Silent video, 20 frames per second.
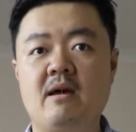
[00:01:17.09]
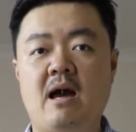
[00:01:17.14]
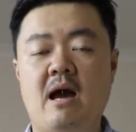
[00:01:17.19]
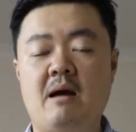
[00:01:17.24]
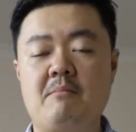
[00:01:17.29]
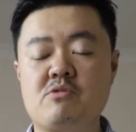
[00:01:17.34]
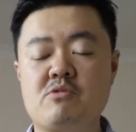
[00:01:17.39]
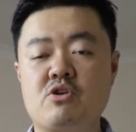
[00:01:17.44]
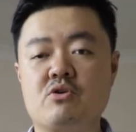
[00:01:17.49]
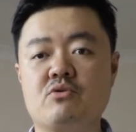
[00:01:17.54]

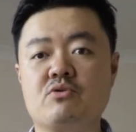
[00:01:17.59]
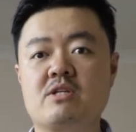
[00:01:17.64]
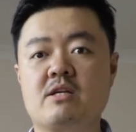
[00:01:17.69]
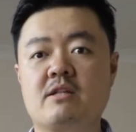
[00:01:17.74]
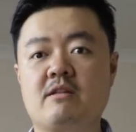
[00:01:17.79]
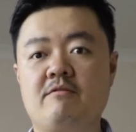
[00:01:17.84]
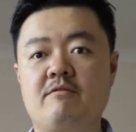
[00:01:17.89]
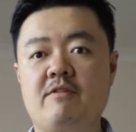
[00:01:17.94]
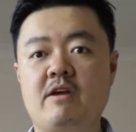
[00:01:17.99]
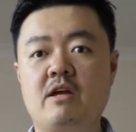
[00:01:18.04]
I'm
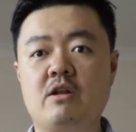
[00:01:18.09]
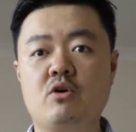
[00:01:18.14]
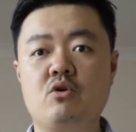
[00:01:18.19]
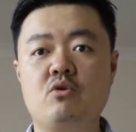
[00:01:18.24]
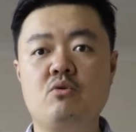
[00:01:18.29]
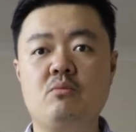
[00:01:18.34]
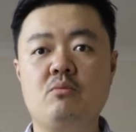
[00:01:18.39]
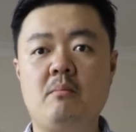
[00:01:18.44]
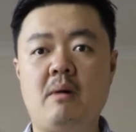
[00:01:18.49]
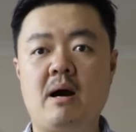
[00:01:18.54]
using the
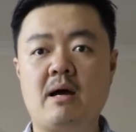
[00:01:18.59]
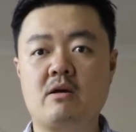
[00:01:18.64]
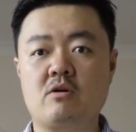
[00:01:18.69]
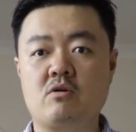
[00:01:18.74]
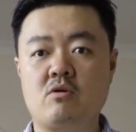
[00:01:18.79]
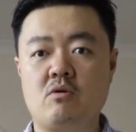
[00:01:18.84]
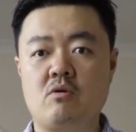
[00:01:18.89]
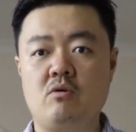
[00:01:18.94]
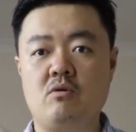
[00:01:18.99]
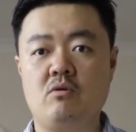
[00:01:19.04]
video
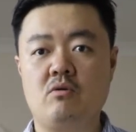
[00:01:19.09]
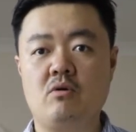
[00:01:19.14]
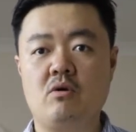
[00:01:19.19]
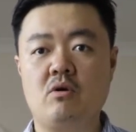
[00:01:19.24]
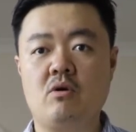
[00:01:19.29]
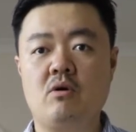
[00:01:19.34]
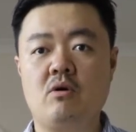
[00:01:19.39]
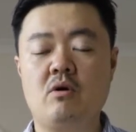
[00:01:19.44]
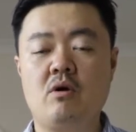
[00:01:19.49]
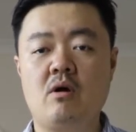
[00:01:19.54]
micro
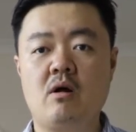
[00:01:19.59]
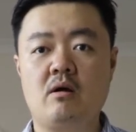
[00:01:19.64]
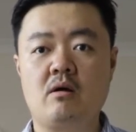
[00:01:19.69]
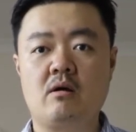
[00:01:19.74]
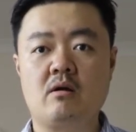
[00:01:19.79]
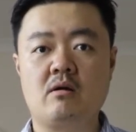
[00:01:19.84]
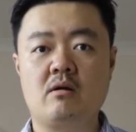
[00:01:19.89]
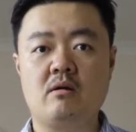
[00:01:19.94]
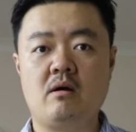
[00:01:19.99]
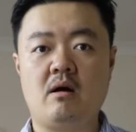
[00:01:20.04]

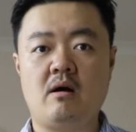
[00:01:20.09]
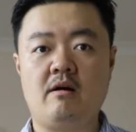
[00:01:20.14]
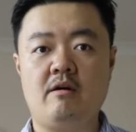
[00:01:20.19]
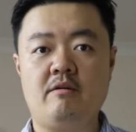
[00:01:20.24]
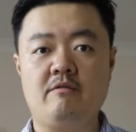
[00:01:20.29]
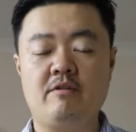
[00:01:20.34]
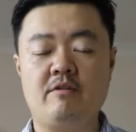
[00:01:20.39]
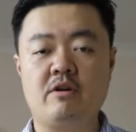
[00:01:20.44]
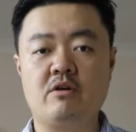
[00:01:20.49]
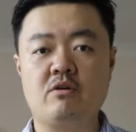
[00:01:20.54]

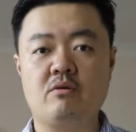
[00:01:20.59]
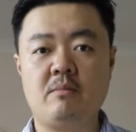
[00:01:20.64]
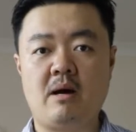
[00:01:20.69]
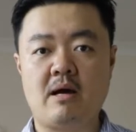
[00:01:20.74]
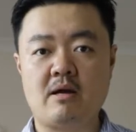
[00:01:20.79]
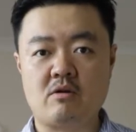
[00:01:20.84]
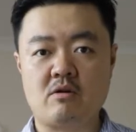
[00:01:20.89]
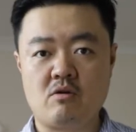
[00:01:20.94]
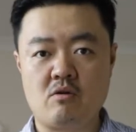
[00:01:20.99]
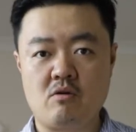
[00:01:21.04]
uh, video
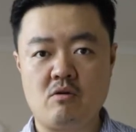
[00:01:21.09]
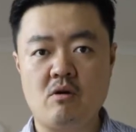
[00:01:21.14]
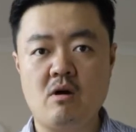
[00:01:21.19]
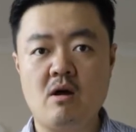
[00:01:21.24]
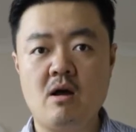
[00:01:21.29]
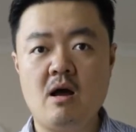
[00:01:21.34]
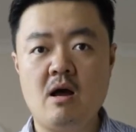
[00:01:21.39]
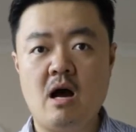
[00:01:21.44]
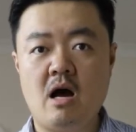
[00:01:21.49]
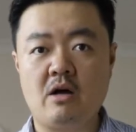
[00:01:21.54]
micro
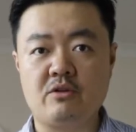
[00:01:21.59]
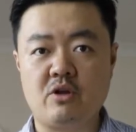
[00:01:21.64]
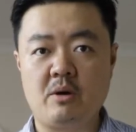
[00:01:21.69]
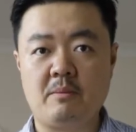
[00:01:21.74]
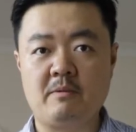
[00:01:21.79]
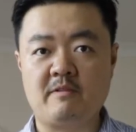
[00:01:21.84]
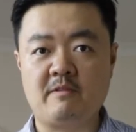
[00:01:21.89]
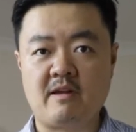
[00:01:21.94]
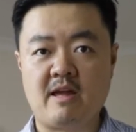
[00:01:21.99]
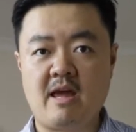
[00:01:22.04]
on
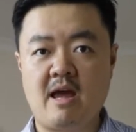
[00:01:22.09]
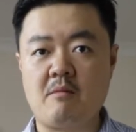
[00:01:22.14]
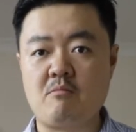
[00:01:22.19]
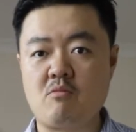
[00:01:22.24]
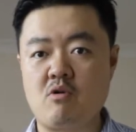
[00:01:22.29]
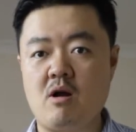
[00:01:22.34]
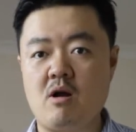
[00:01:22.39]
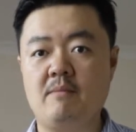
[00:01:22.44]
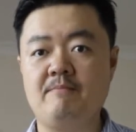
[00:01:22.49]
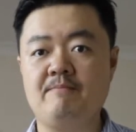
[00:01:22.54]
top of the
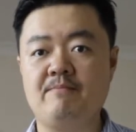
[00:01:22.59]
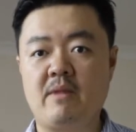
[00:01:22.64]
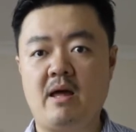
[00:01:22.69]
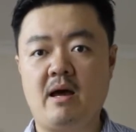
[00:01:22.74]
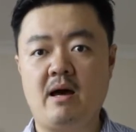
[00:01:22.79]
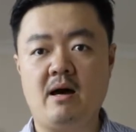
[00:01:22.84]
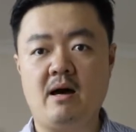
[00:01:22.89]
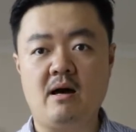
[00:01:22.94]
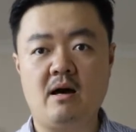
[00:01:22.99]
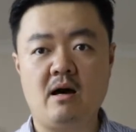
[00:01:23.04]
camera
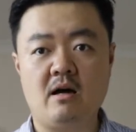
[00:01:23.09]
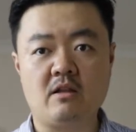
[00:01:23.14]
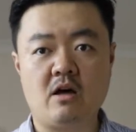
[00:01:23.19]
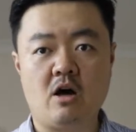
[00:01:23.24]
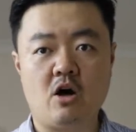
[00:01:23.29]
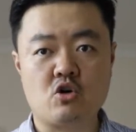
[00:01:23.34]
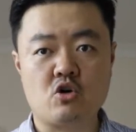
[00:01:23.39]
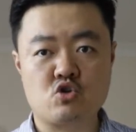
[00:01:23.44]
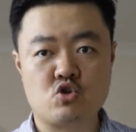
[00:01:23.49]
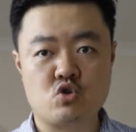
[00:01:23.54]
uh, on the
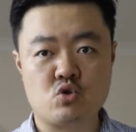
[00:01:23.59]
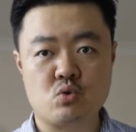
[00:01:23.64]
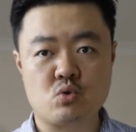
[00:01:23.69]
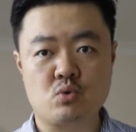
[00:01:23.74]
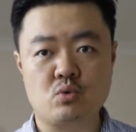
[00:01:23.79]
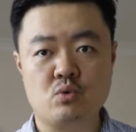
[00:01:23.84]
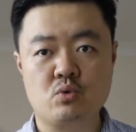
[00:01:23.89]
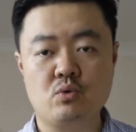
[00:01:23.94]
hot shoe.